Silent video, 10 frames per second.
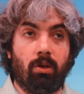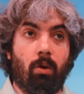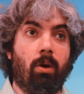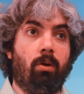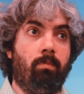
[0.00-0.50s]

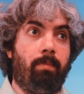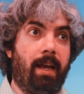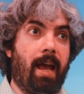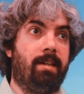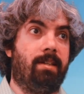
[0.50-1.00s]
So
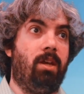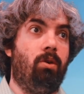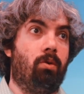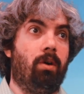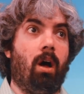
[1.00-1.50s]
Bing has a
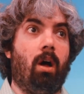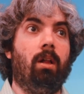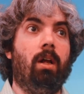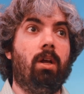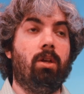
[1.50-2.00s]
U R
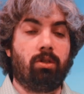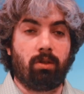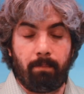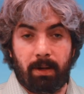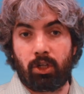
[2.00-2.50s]
L
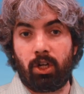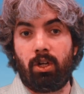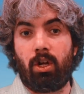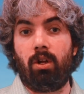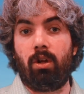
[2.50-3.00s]

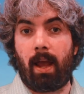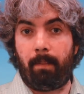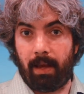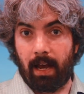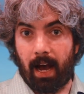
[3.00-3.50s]
submission A
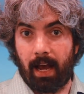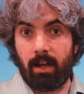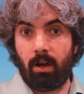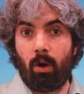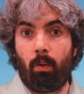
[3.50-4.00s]
P
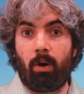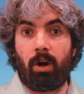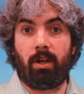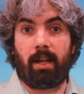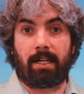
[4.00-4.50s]
I
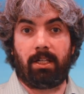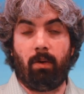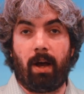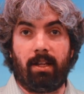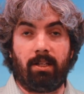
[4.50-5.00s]
where you can actually
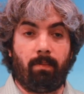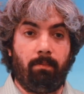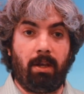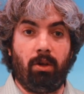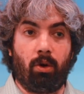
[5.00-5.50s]
go ahead and
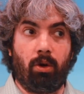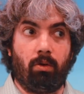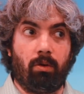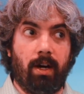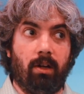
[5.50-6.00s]
submit your
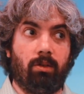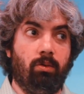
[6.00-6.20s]
U R Ls,